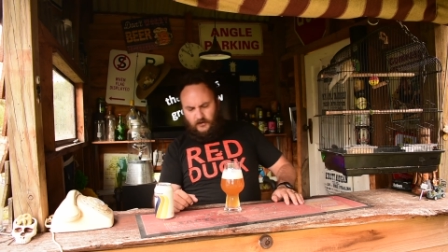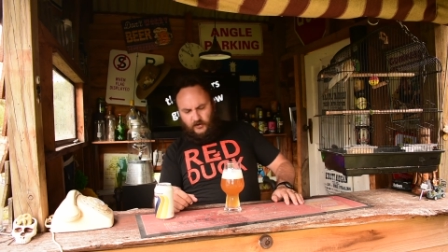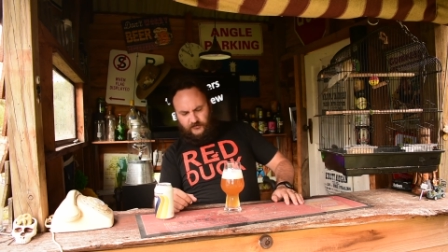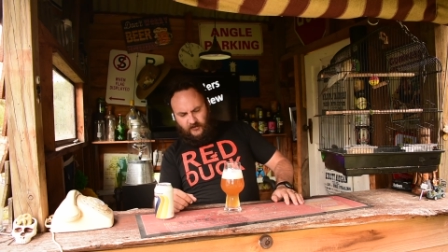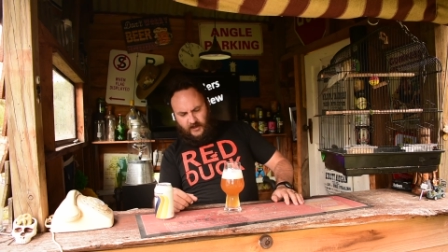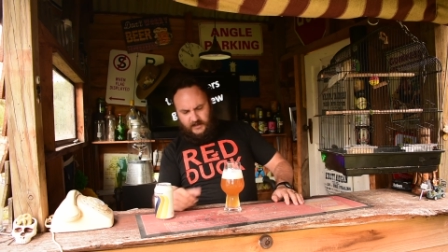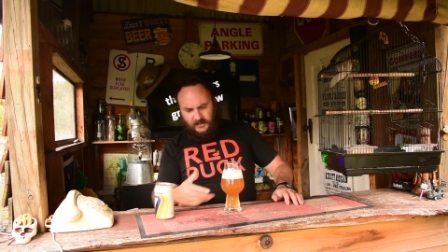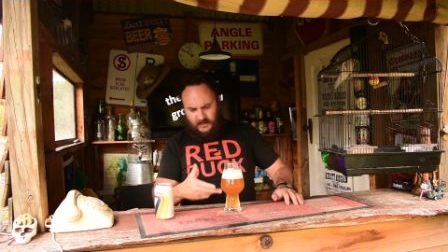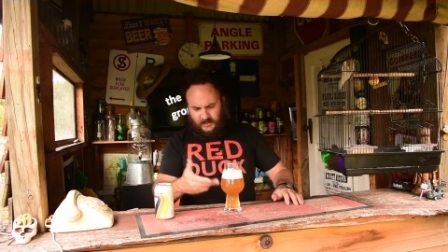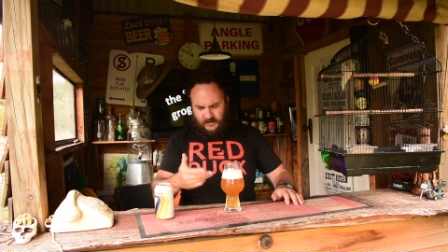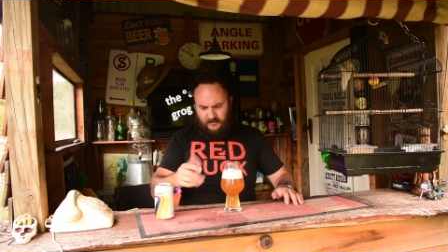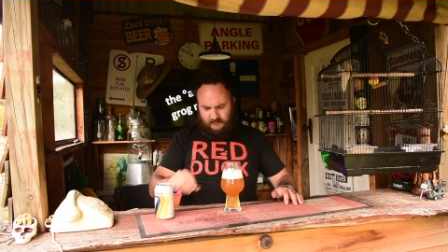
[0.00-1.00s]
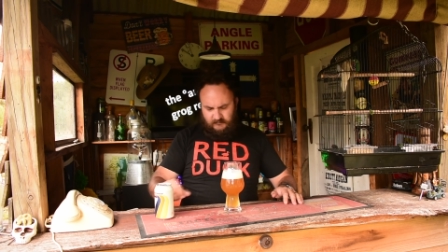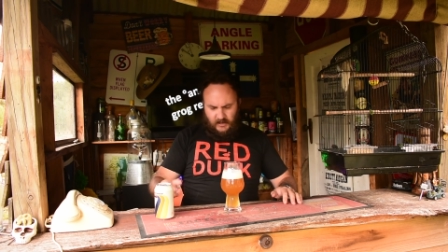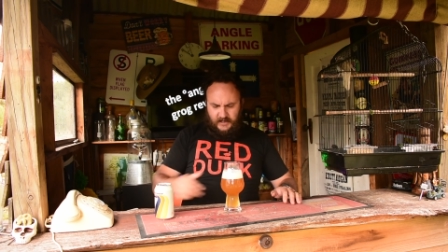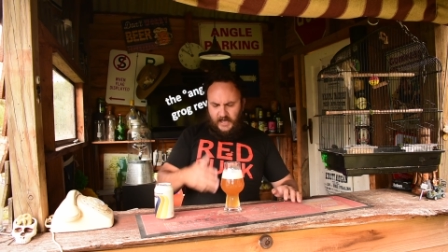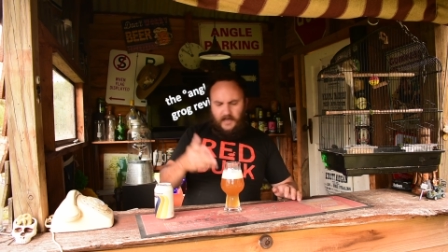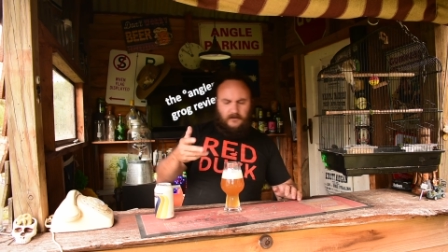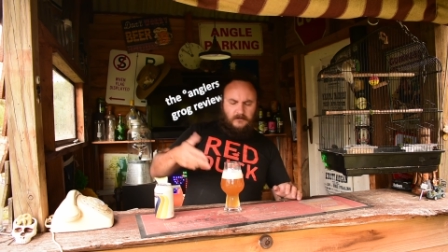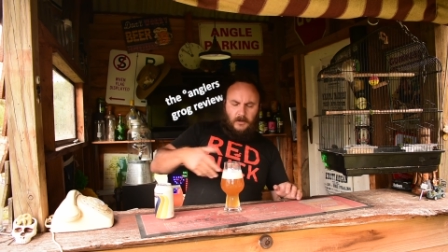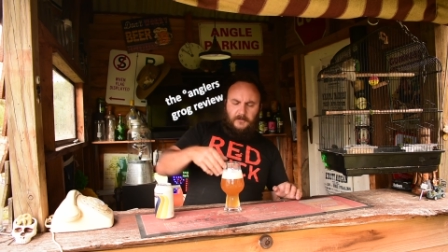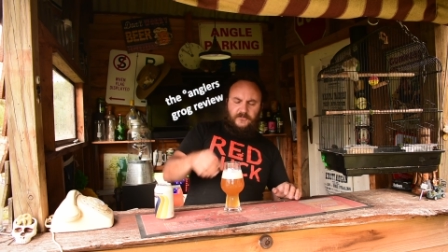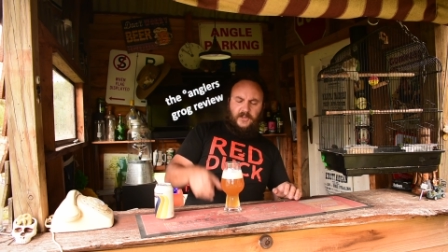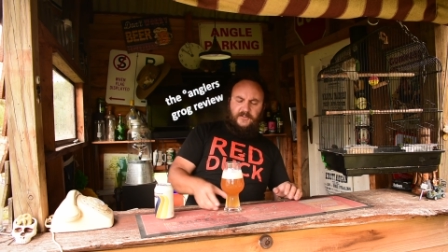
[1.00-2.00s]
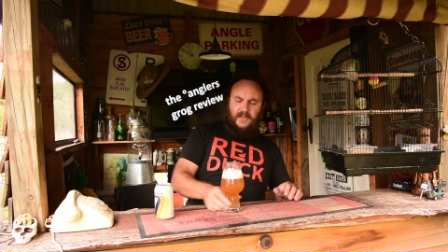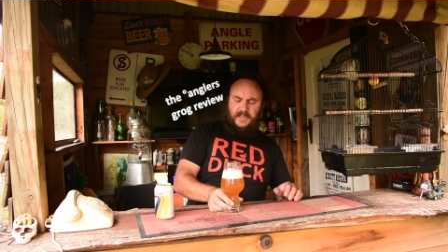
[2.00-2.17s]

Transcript: looks like a... Uh, okay, I'm just going to